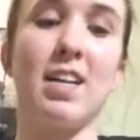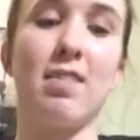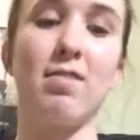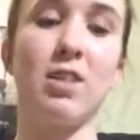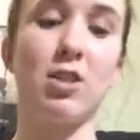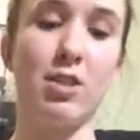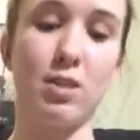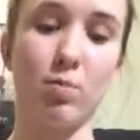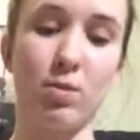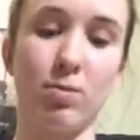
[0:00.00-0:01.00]
and I finished
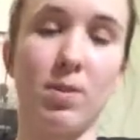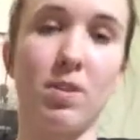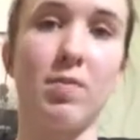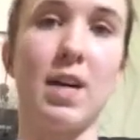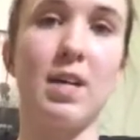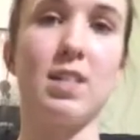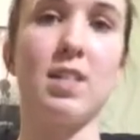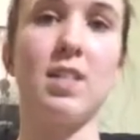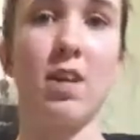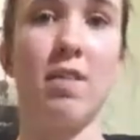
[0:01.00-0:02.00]
this book really fast.